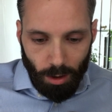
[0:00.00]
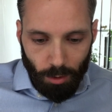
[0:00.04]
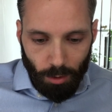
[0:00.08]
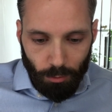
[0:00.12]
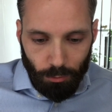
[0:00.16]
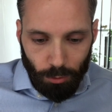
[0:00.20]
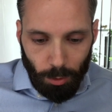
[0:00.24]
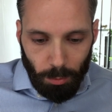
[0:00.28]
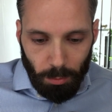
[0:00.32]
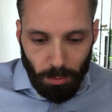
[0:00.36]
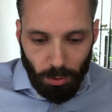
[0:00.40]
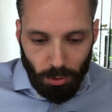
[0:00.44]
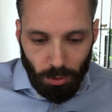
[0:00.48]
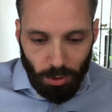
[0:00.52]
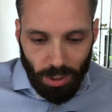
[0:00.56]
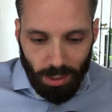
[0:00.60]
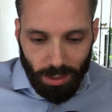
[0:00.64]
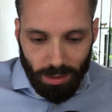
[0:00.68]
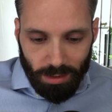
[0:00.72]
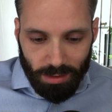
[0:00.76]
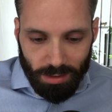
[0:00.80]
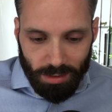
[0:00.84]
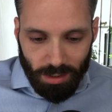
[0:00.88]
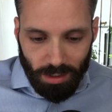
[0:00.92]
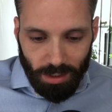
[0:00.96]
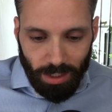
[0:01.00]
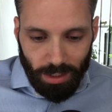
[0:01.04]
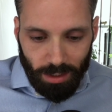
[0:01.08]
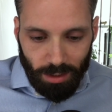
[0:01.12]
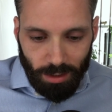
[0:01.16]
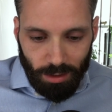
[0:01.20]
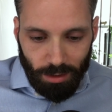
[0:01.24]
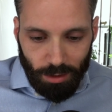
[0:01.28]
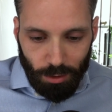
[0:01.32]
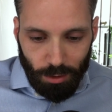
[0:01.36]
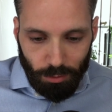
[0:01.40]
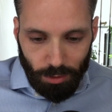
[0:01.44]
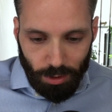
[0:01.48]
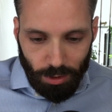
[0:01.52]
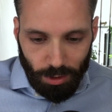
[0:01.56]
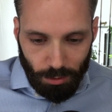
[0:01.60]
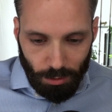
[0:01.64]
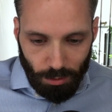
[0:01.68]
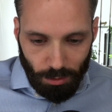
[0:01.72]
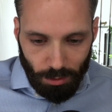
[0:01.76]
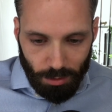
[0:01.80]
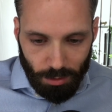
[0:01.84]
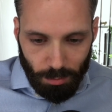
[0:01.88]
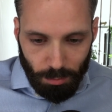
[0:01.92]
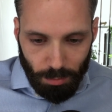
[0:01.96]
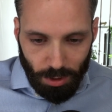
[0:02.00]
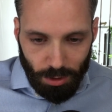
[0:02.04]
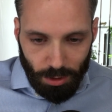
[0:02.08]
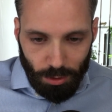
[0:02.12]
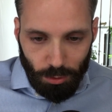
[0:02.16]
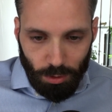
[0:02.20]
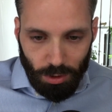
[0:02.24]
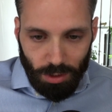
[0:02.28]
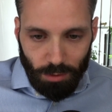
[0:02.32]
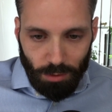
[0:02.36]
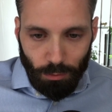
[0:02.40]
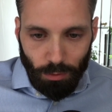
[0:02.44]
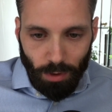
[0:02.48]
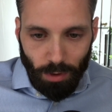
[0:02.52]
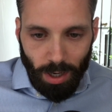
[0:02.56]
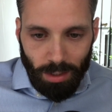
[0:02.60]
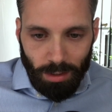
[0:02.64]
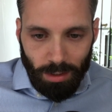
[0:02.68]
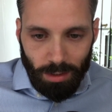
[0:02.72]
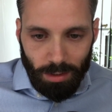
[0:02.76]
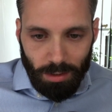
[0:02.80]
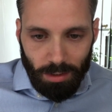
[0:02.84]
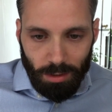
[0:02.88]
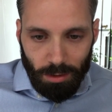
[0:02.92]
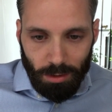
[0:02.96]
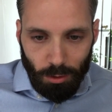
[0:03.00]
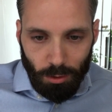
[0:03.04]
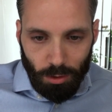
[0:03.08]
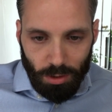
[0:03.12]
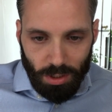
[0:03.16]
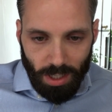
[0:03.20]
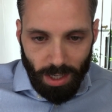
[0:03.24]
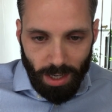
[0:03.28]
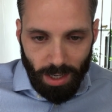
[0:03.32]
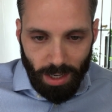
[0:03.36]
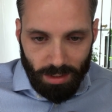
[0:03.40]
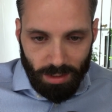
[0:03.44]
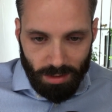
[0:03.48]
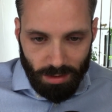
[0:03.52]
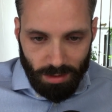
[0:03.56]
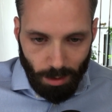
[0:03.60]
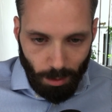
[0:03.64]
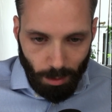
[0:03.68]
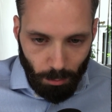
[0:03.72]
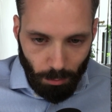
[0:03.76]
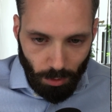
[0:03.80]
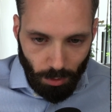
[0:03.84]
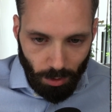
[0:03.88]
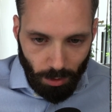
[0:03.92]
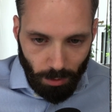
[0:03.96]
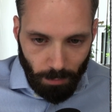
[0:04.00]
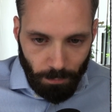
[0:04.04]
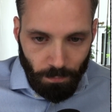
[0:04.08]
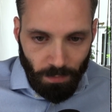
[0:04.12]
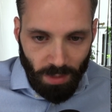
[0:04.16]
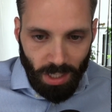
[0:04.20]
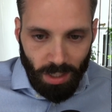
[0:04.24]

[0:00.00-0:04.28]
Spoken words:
For Munich it's a little difficult, but you can find it in your tax number.